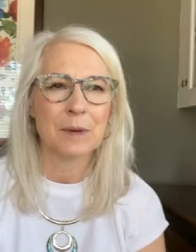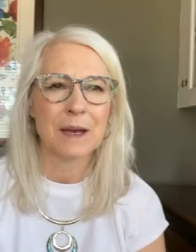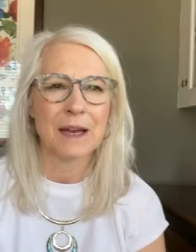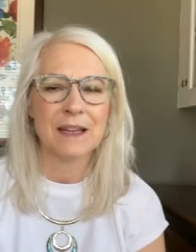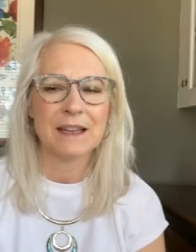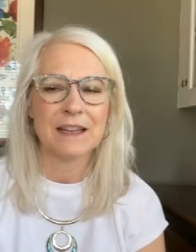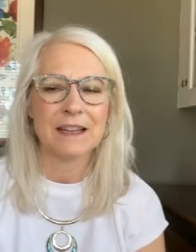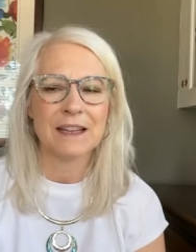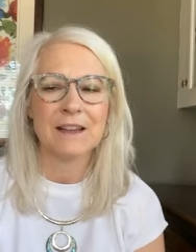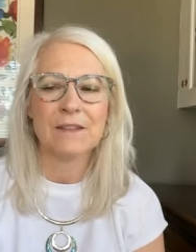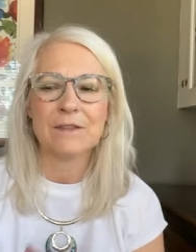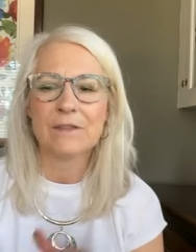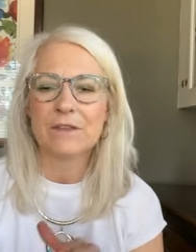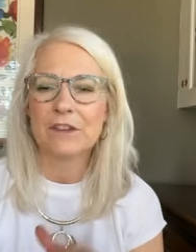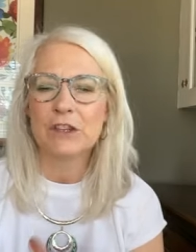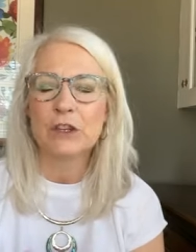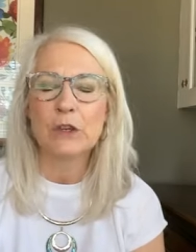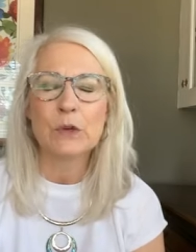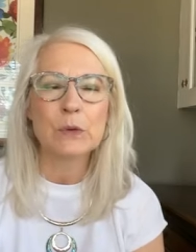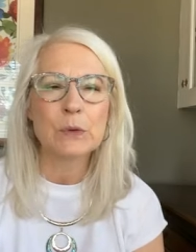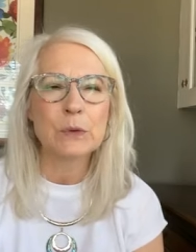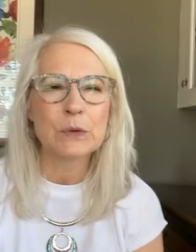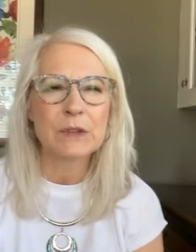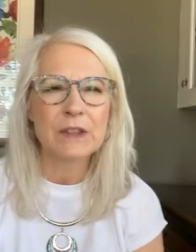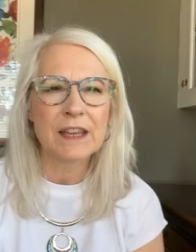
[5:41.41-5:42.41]
But if
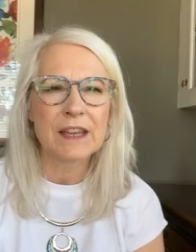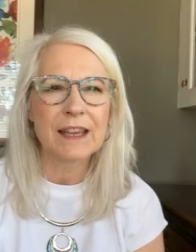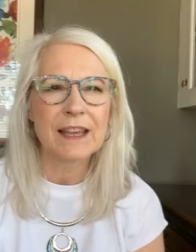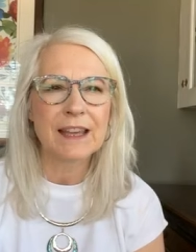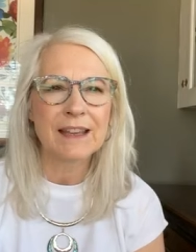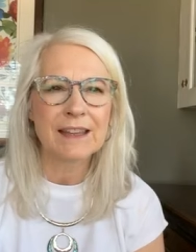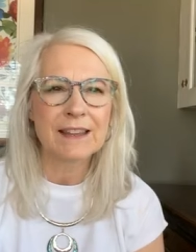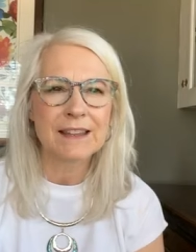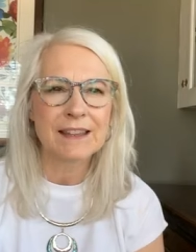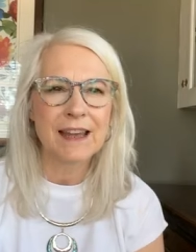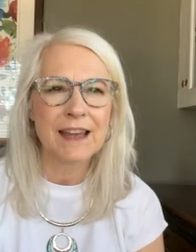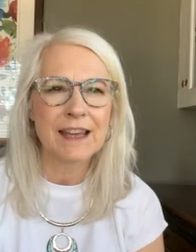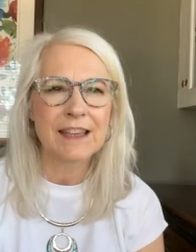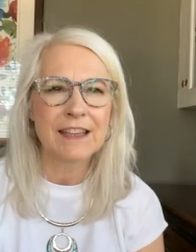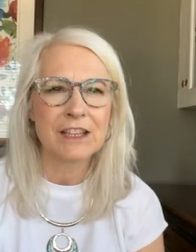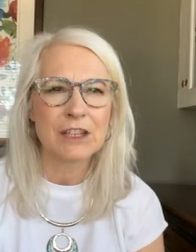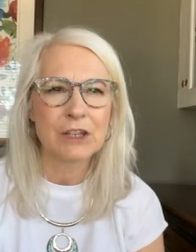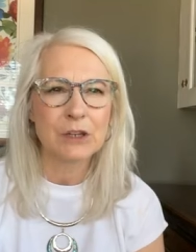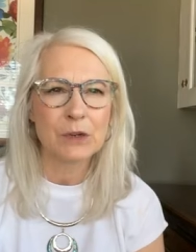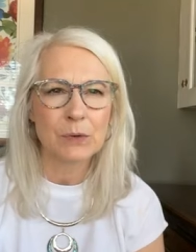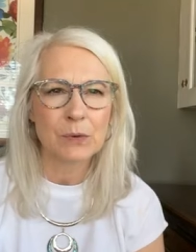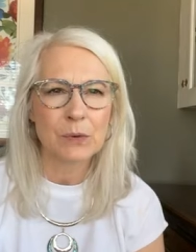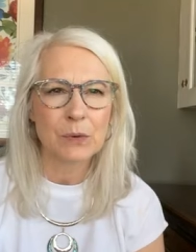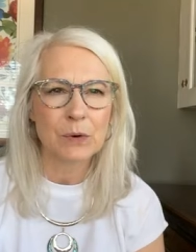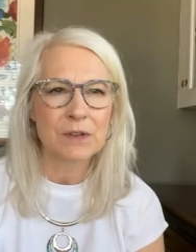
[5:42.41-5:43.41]
you think that
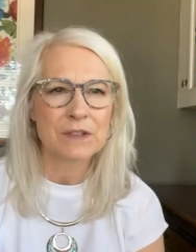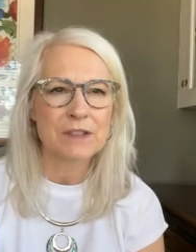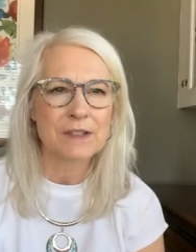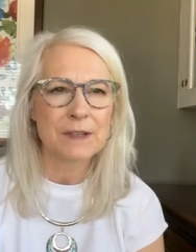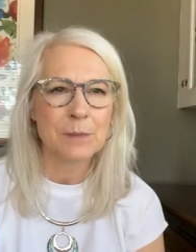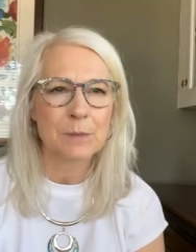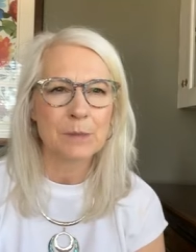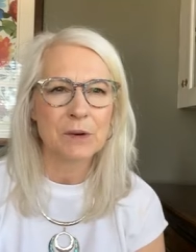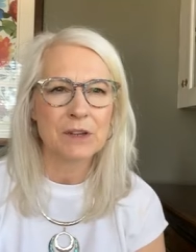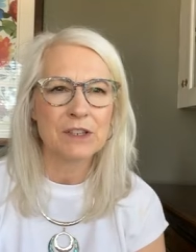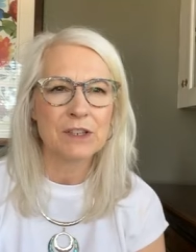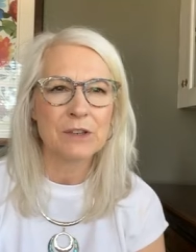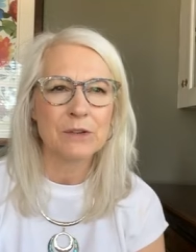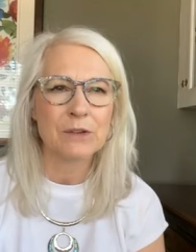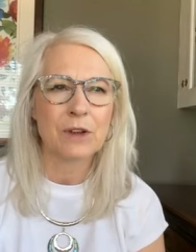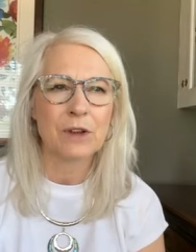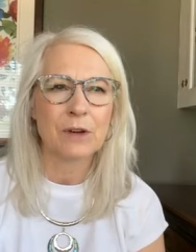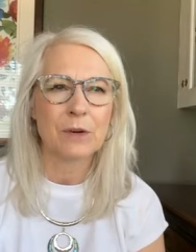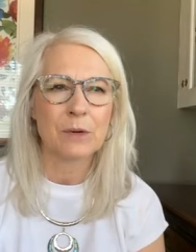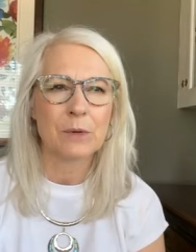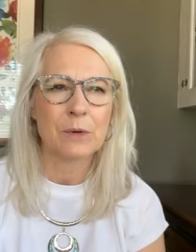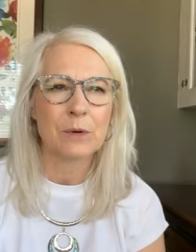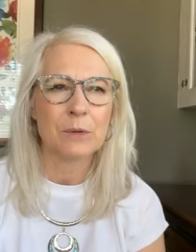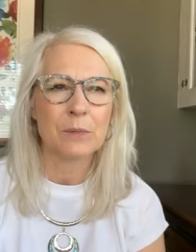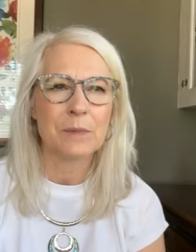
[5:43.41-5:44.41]
you or someone you
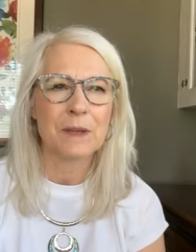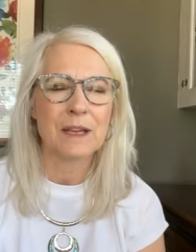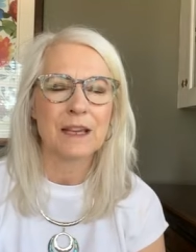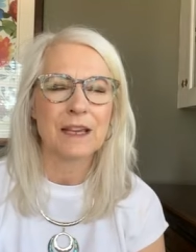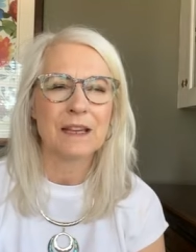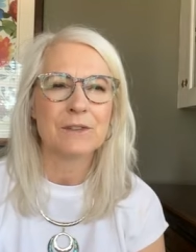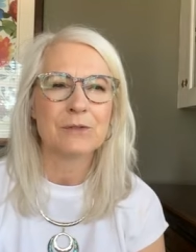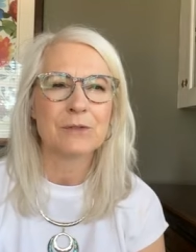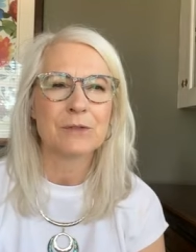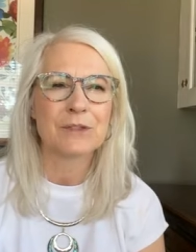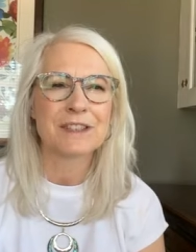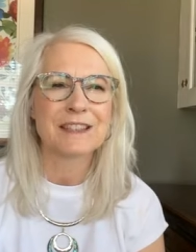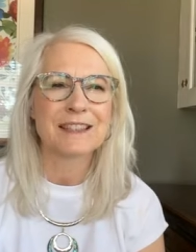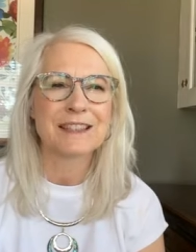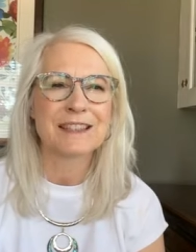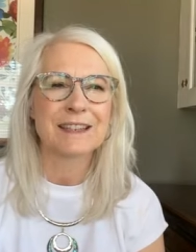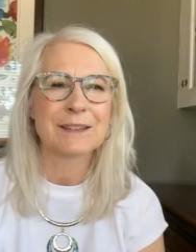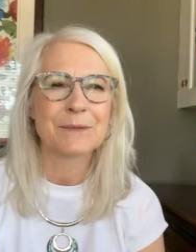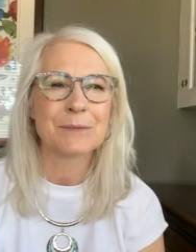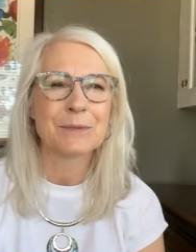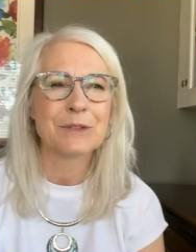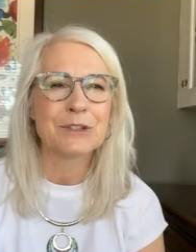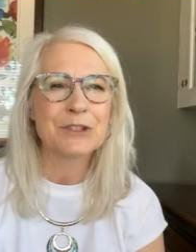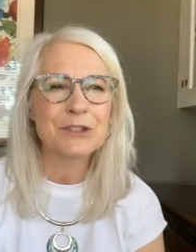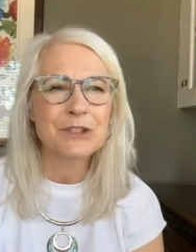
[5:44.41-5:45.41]
know would be
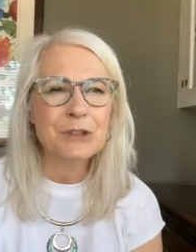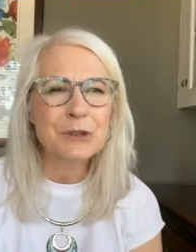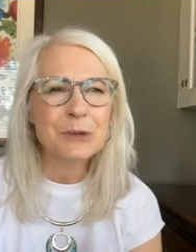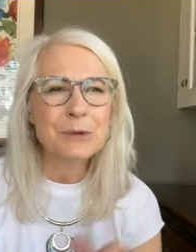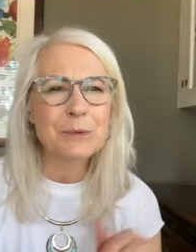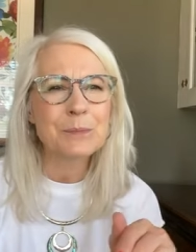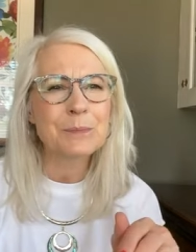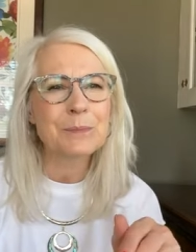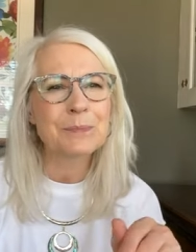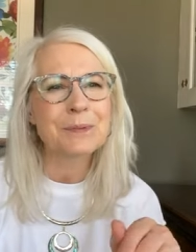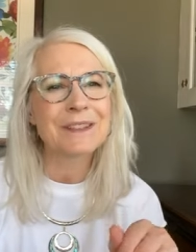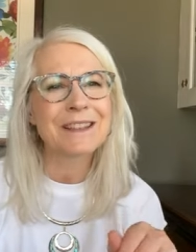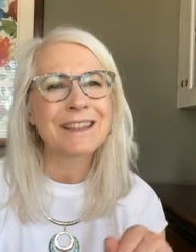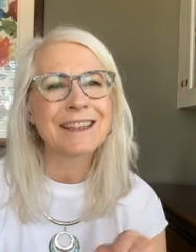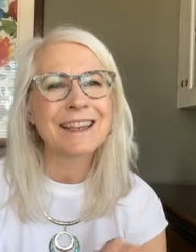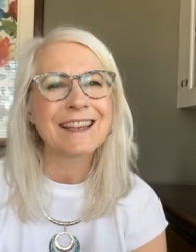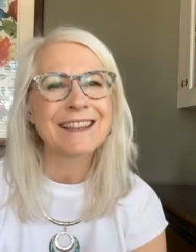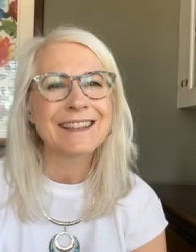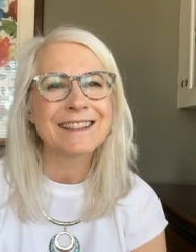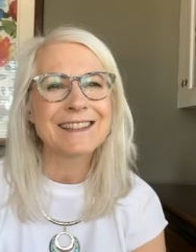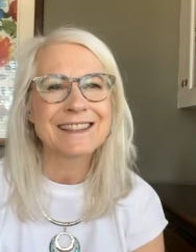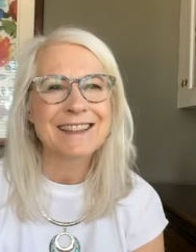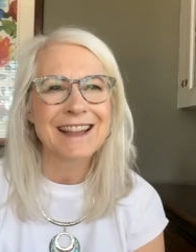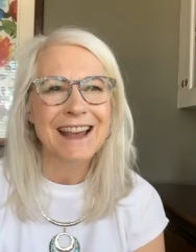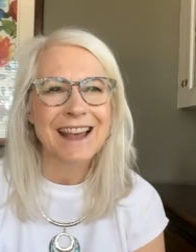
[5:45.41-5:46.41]
interested, would you
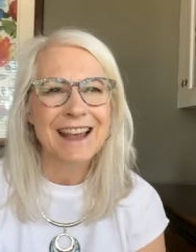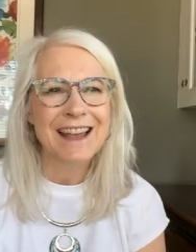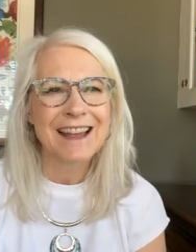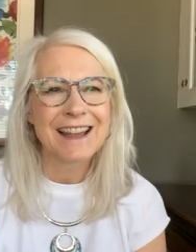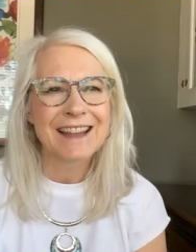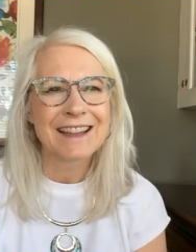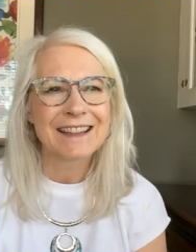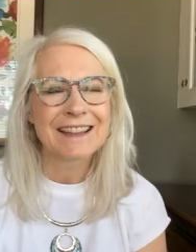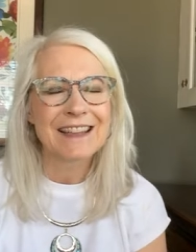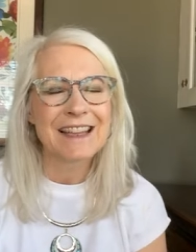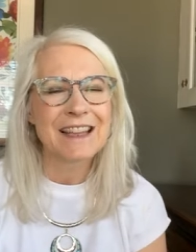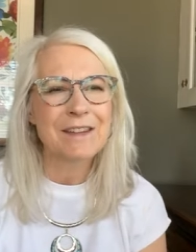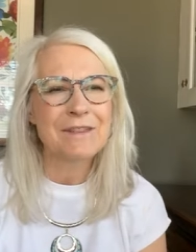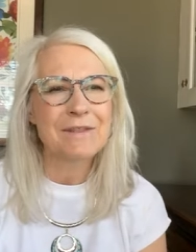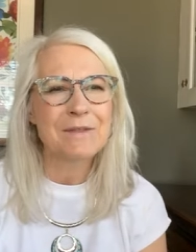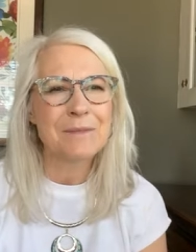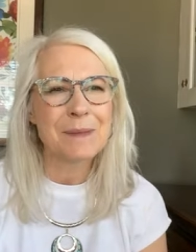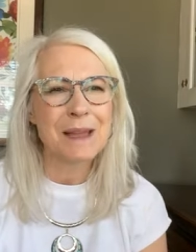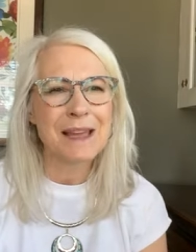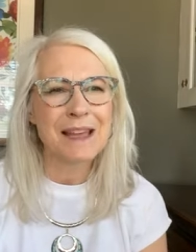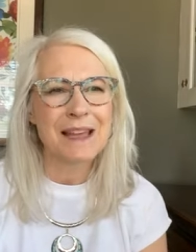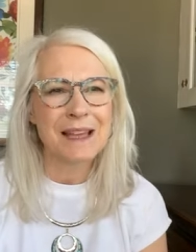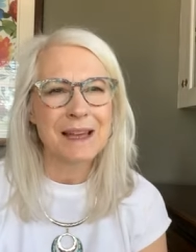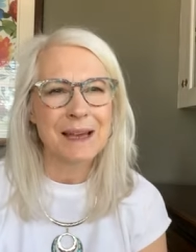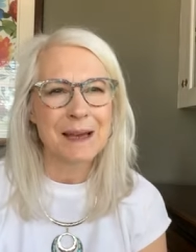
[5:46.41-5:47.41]
please leave
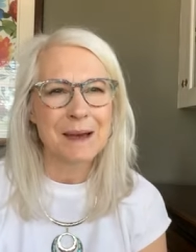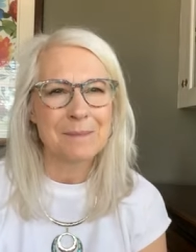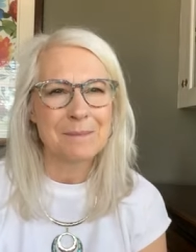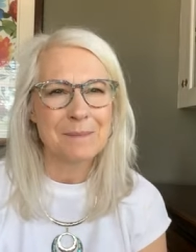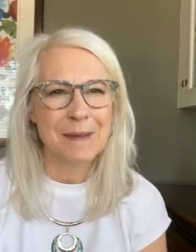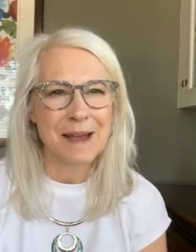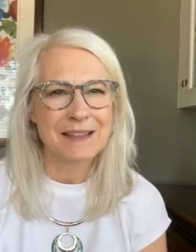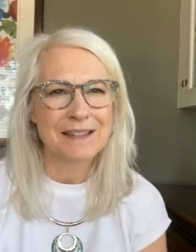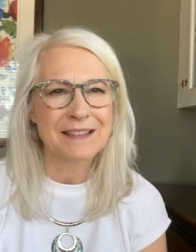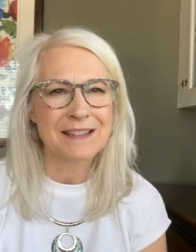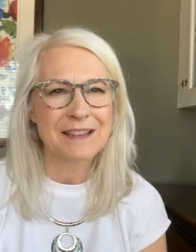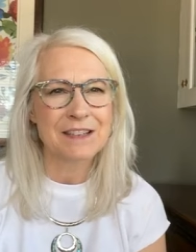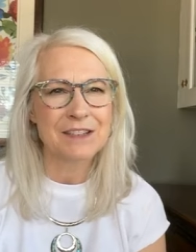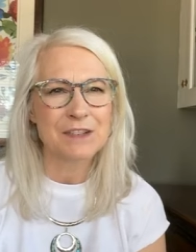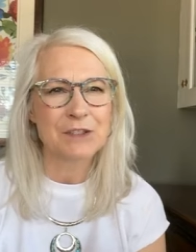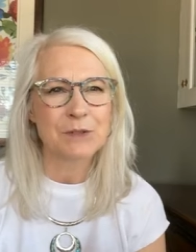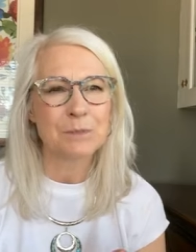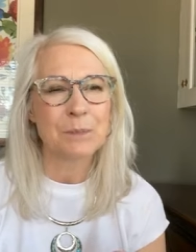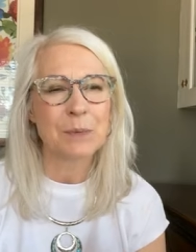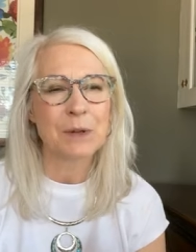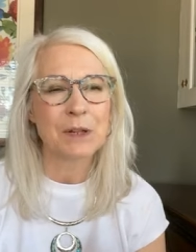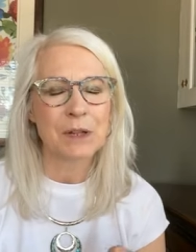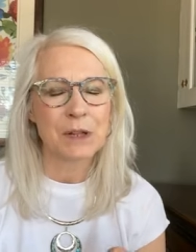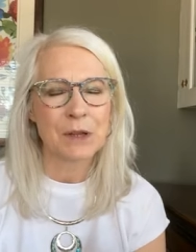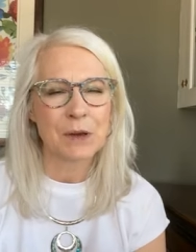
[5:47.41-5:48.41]
me a
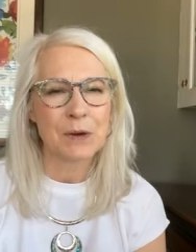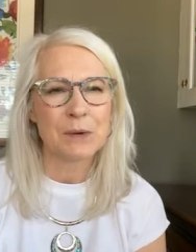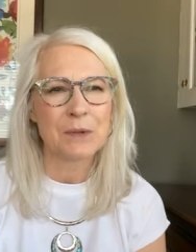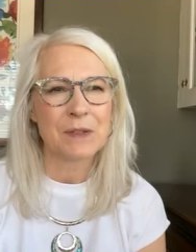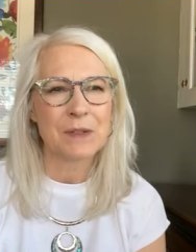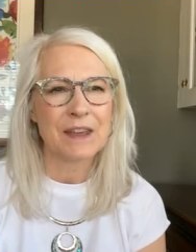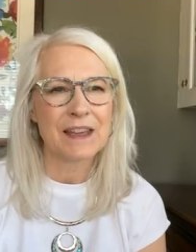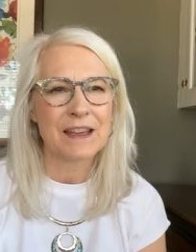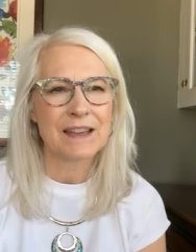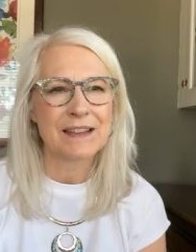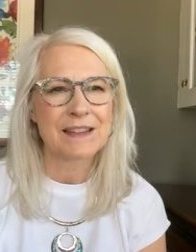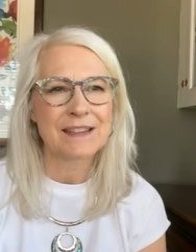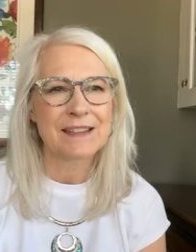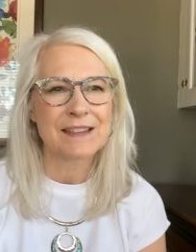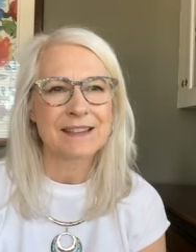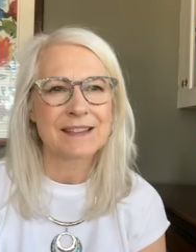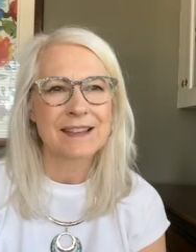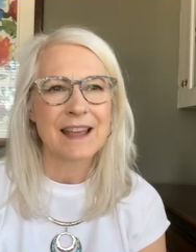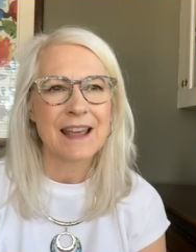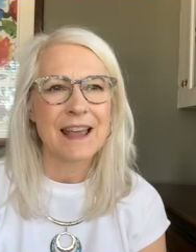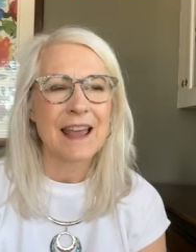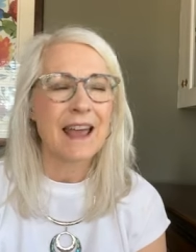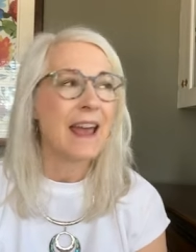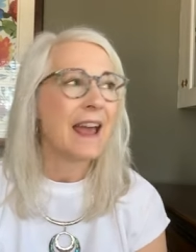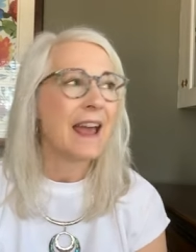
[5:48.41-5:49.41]
message below this?